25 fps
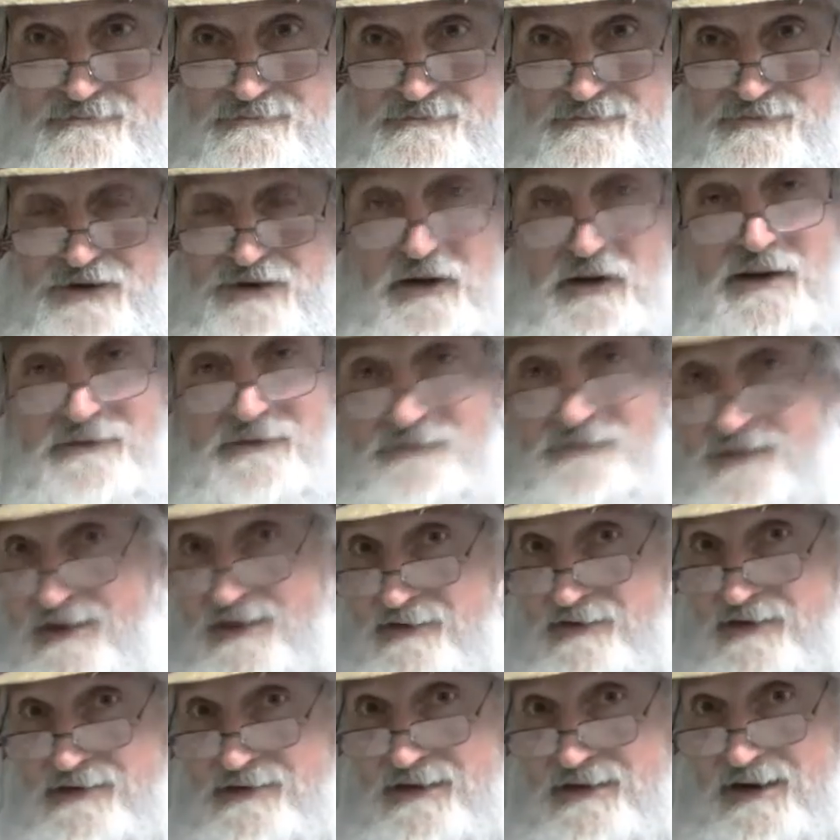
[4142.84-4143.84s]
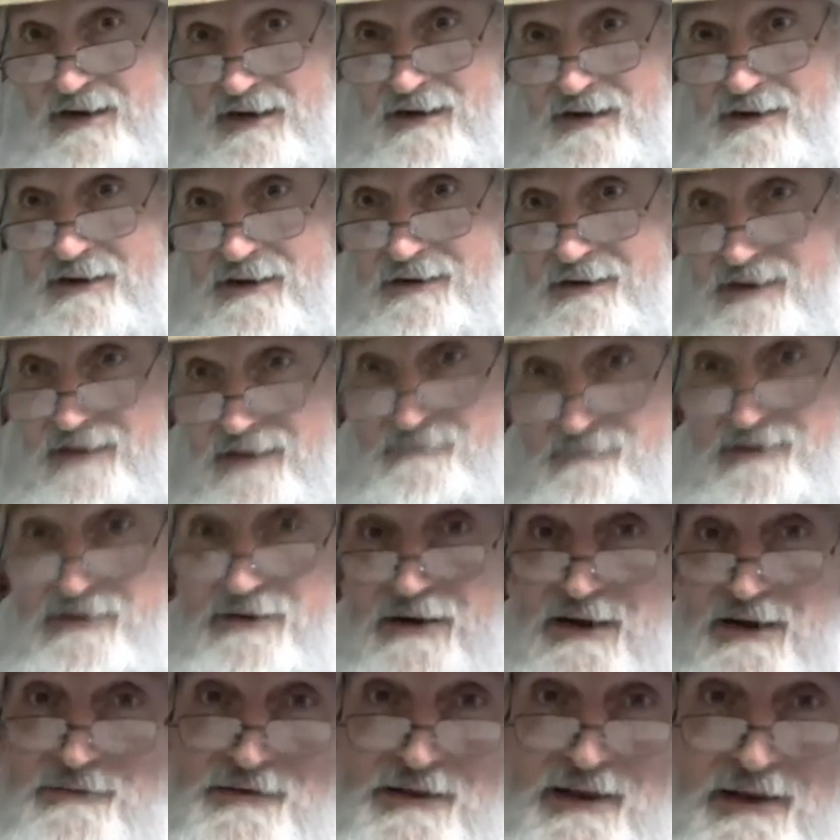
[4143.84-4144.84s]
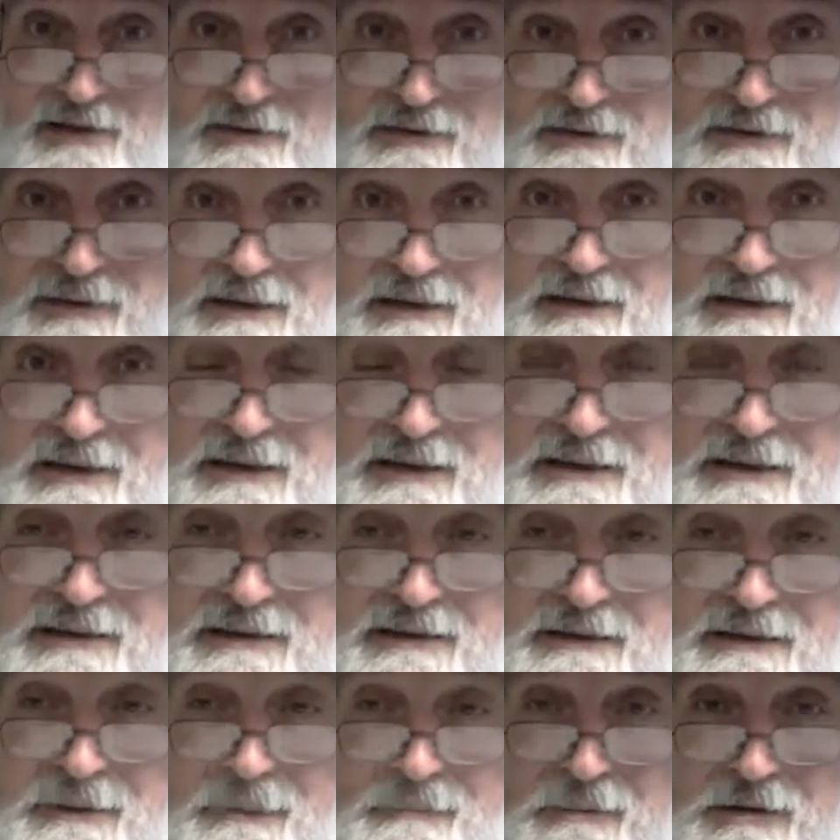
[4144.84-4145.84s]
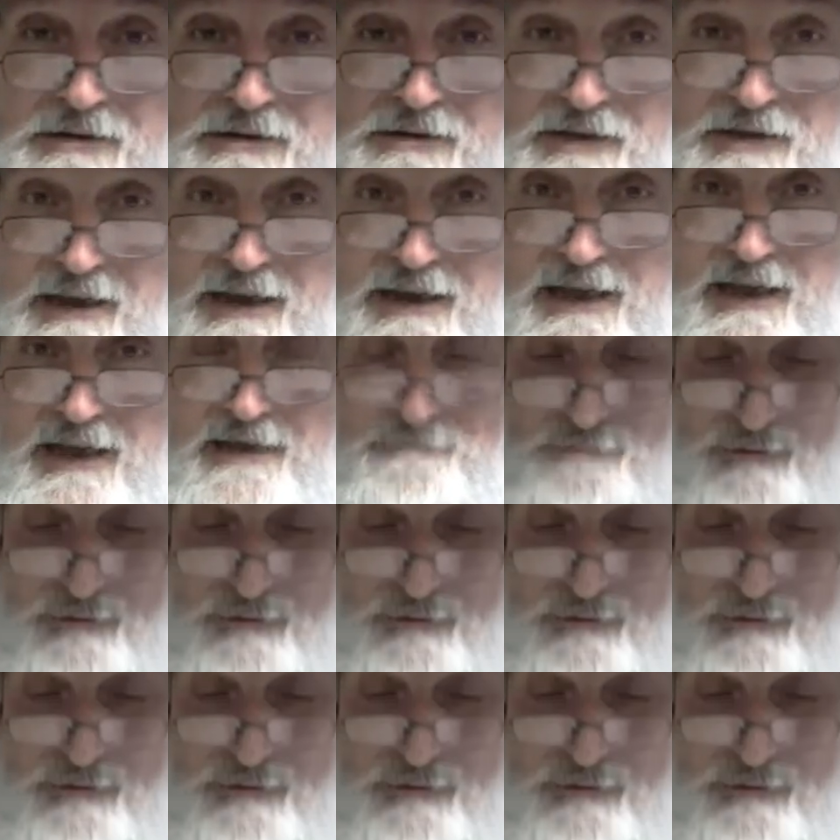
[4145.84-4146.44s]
You can visit there and not be circumcised, but you can't have